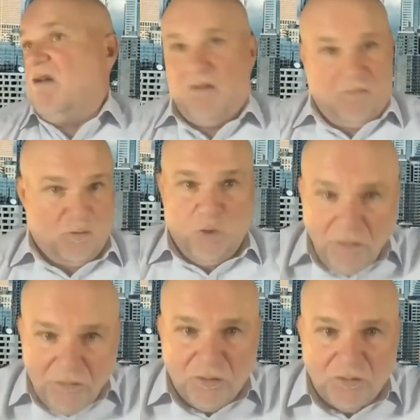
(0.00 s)
of
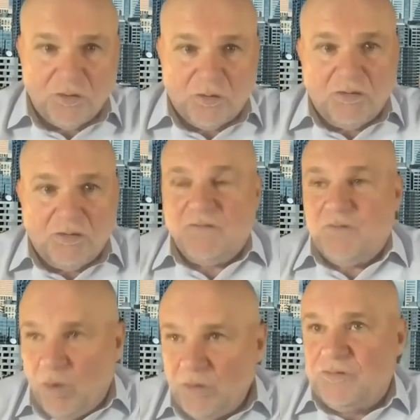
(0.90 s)
course you do. Of
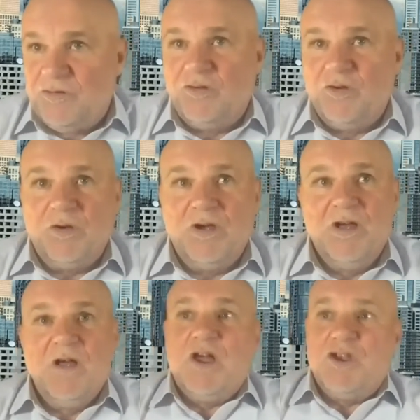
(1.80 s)
course you do.
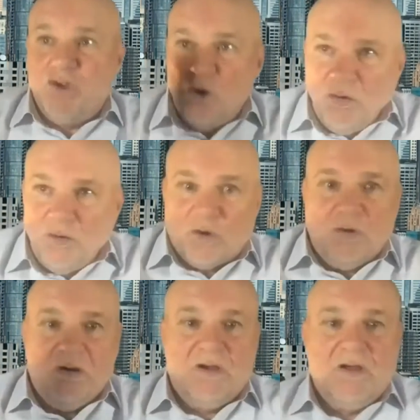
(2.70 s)
You do.